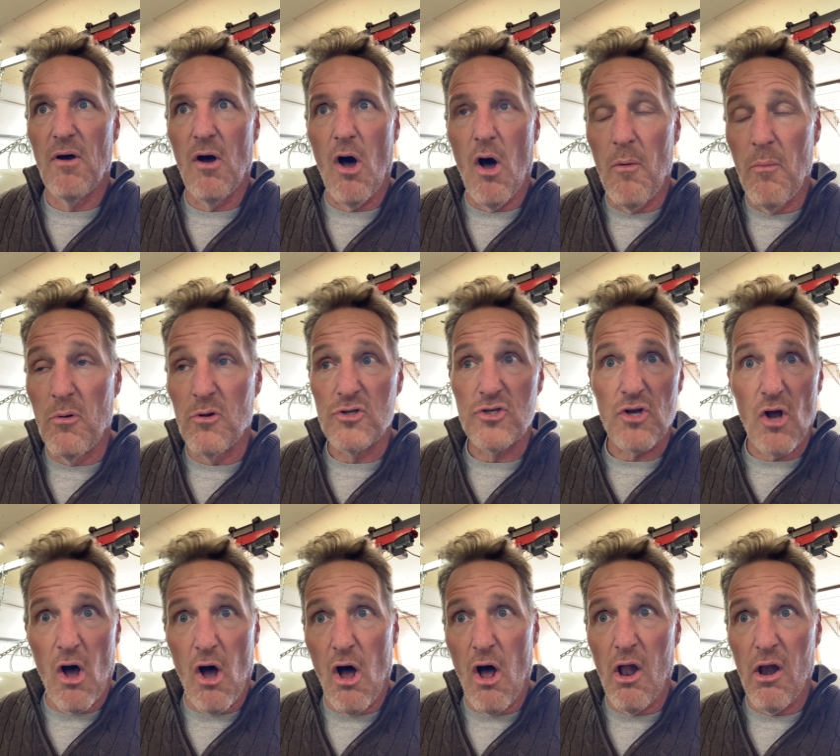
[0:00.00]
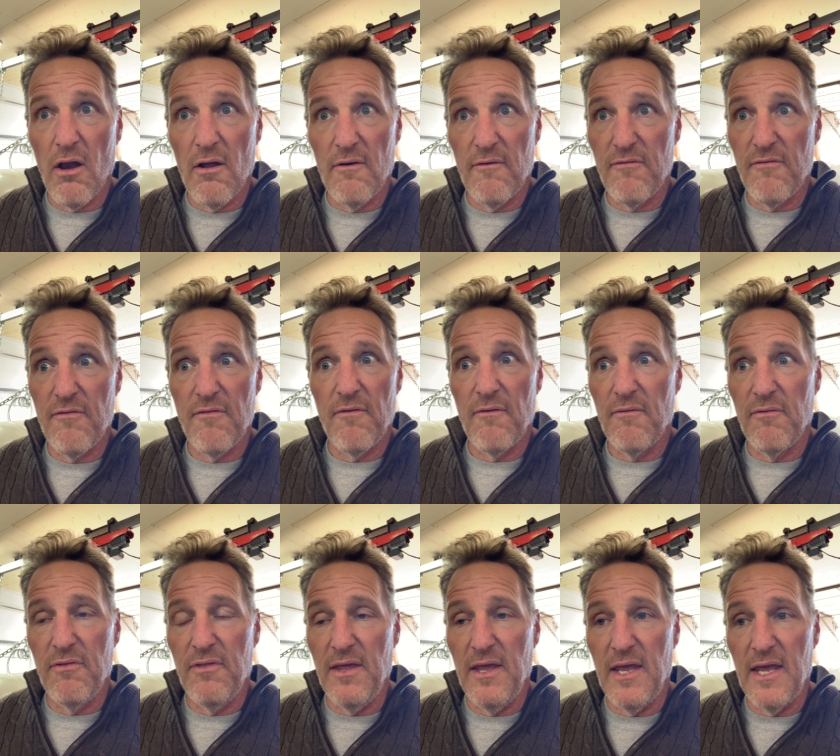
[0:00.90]
almost all of
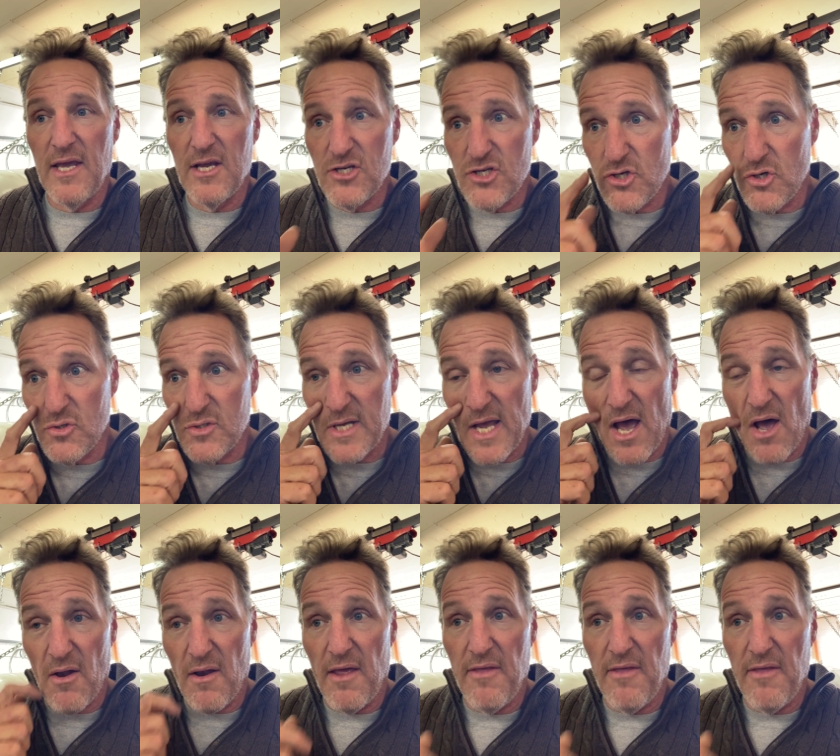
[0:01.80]
the issues out.